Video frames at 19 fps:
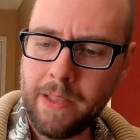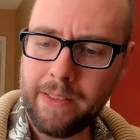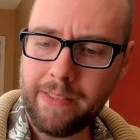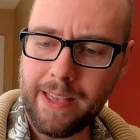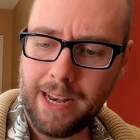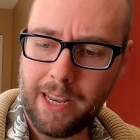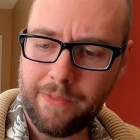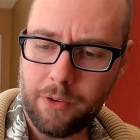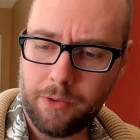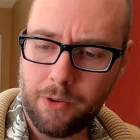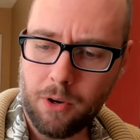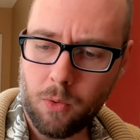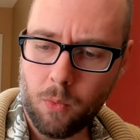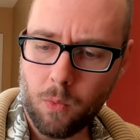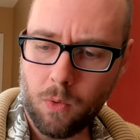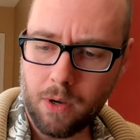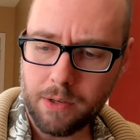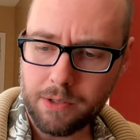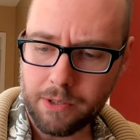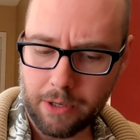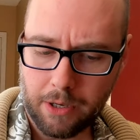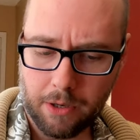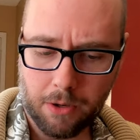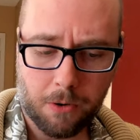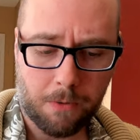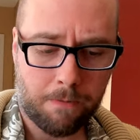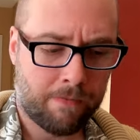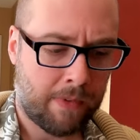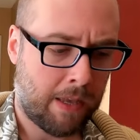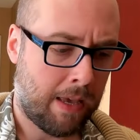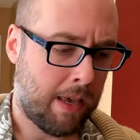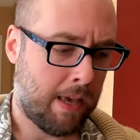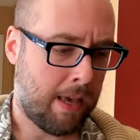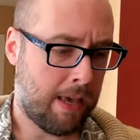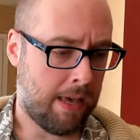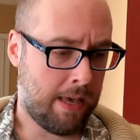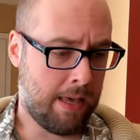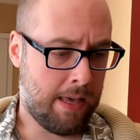that if you don't want to go
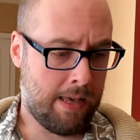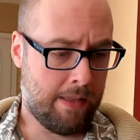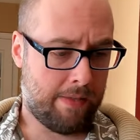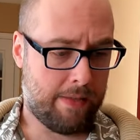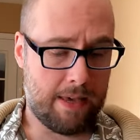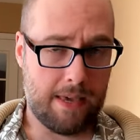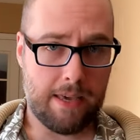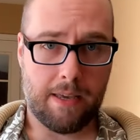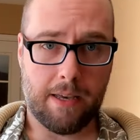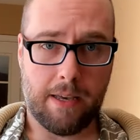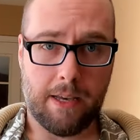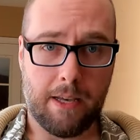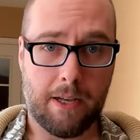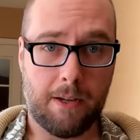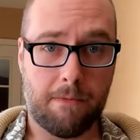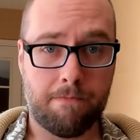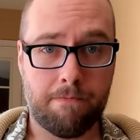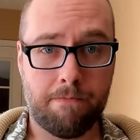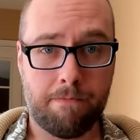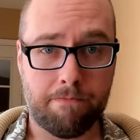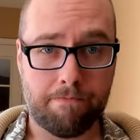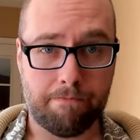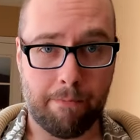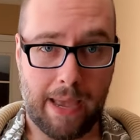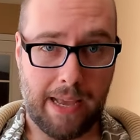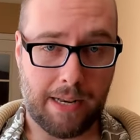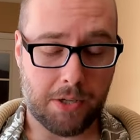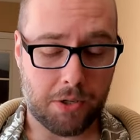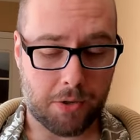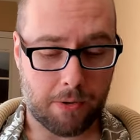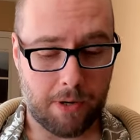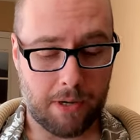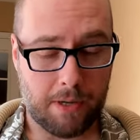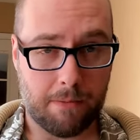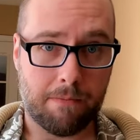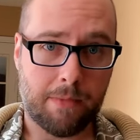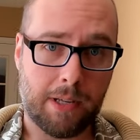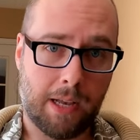the uh,
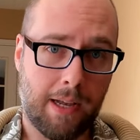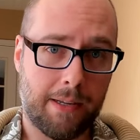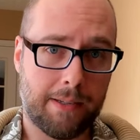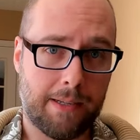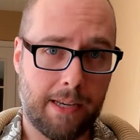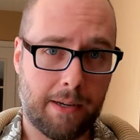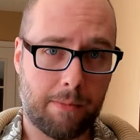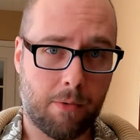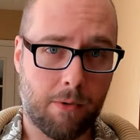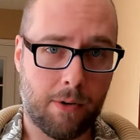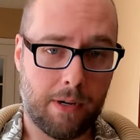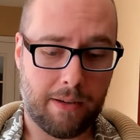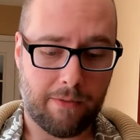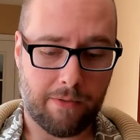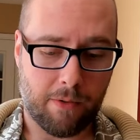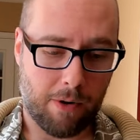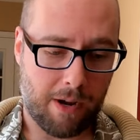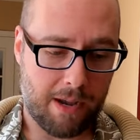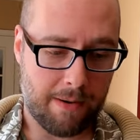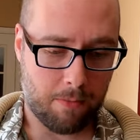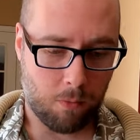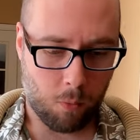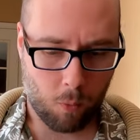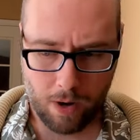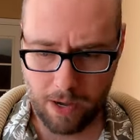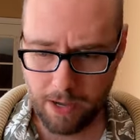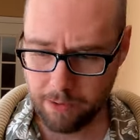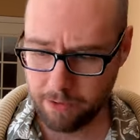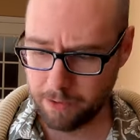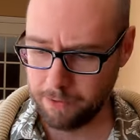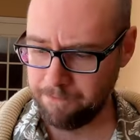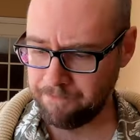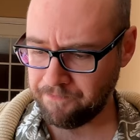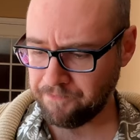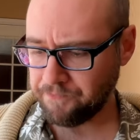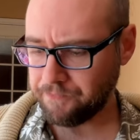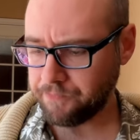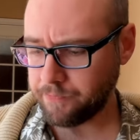mainstream contact printing frame route,
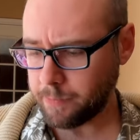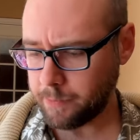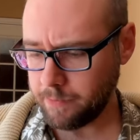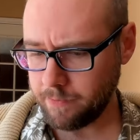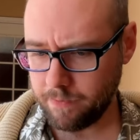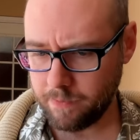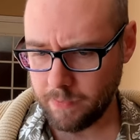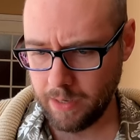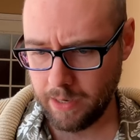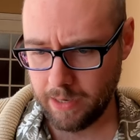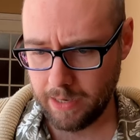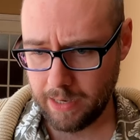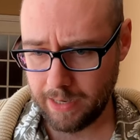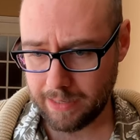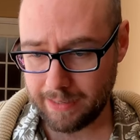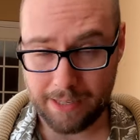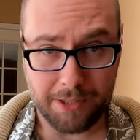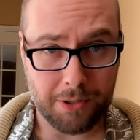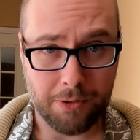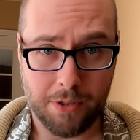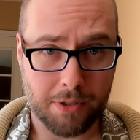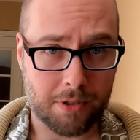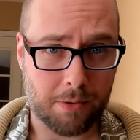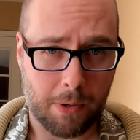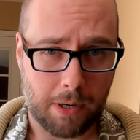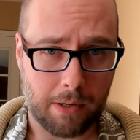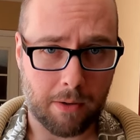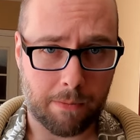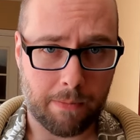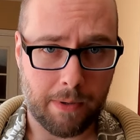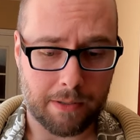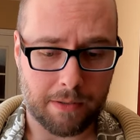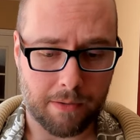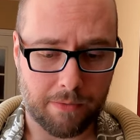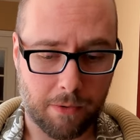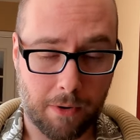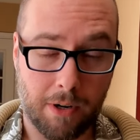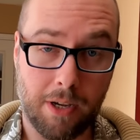uh, get you just a regular
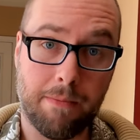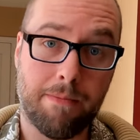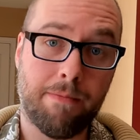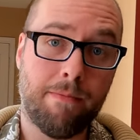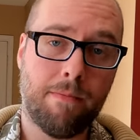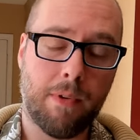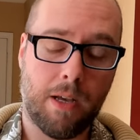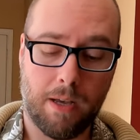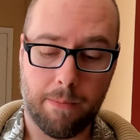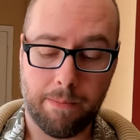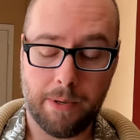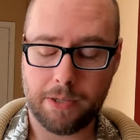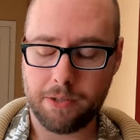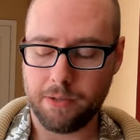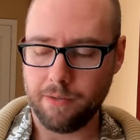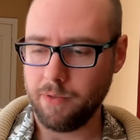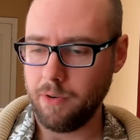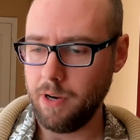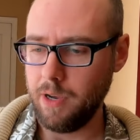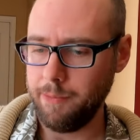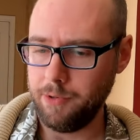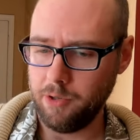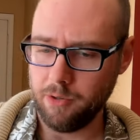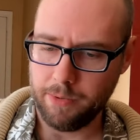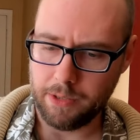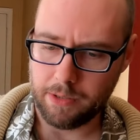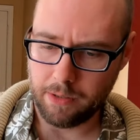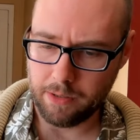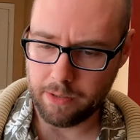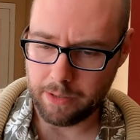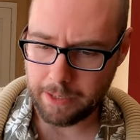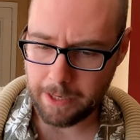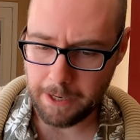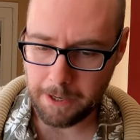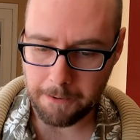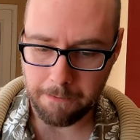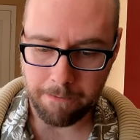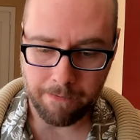pencil frame, uh, picture frame, and you'll be good to
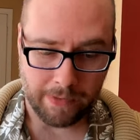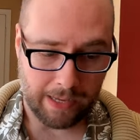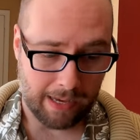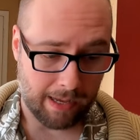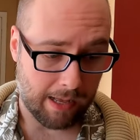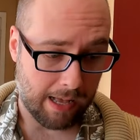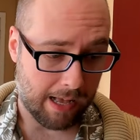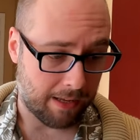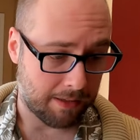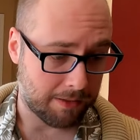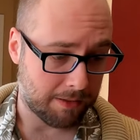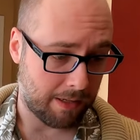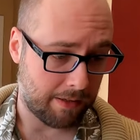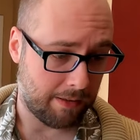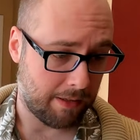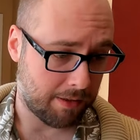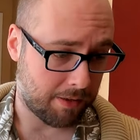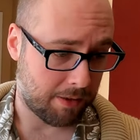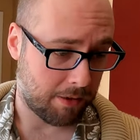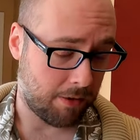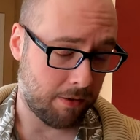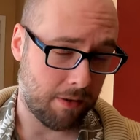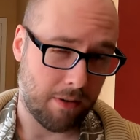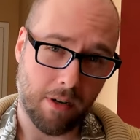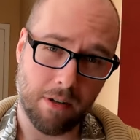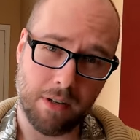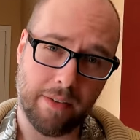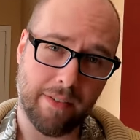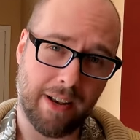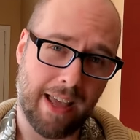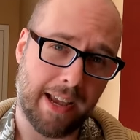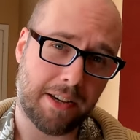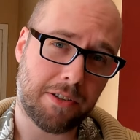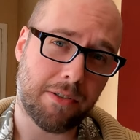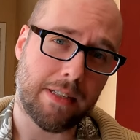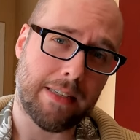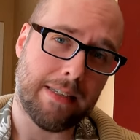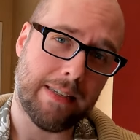go. Now, I'll say this too, you don't even
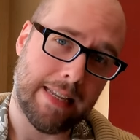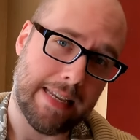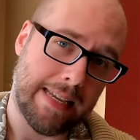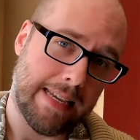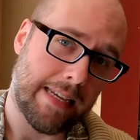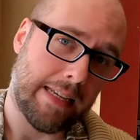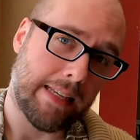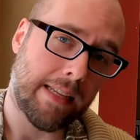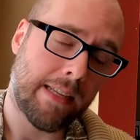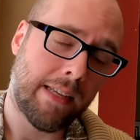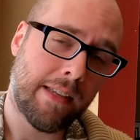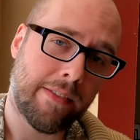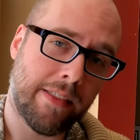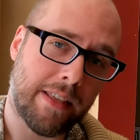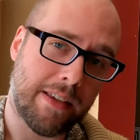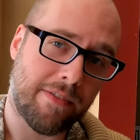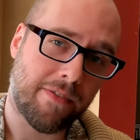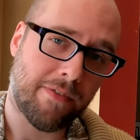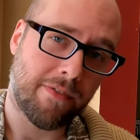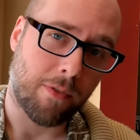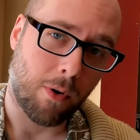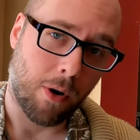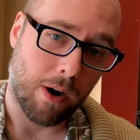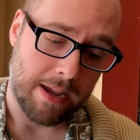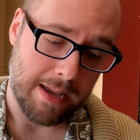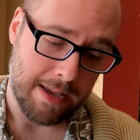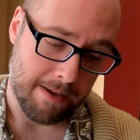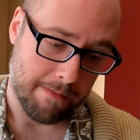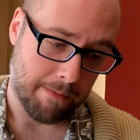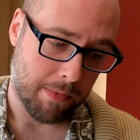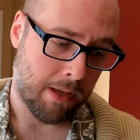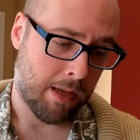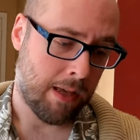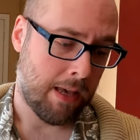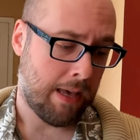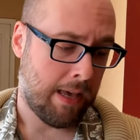actually need the frame.